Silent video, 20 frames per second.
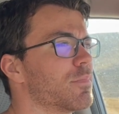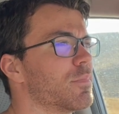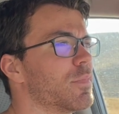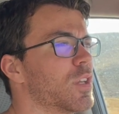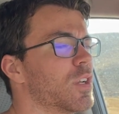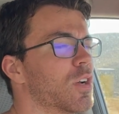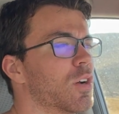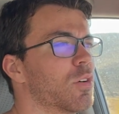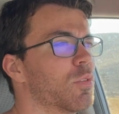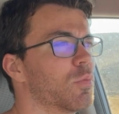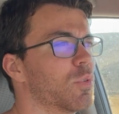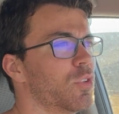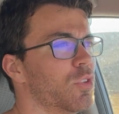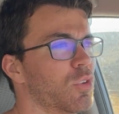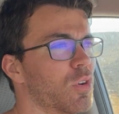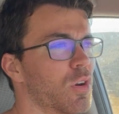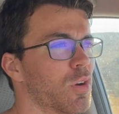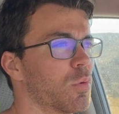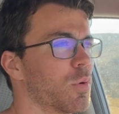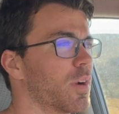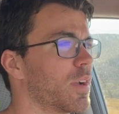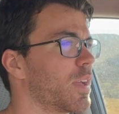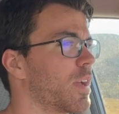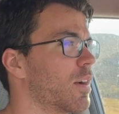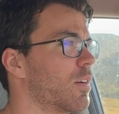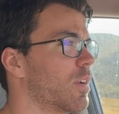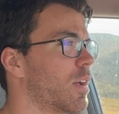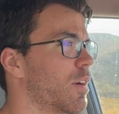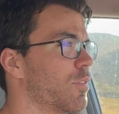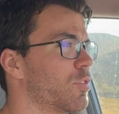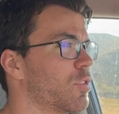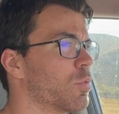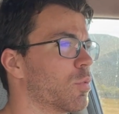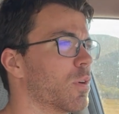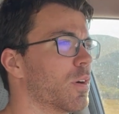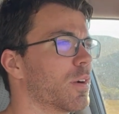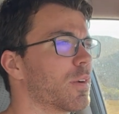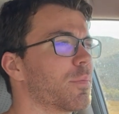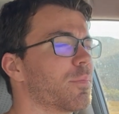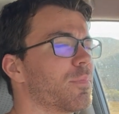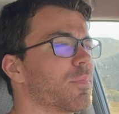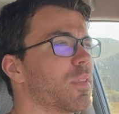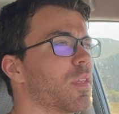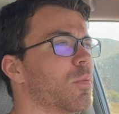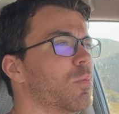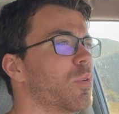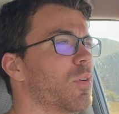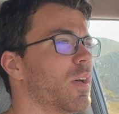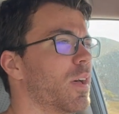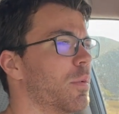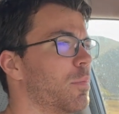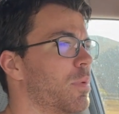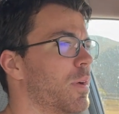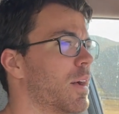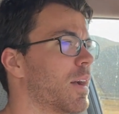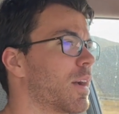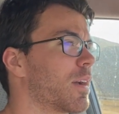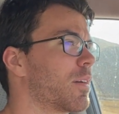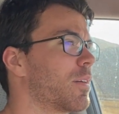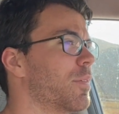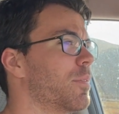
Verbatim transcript: you know, we'll do our workout after work and we'll head back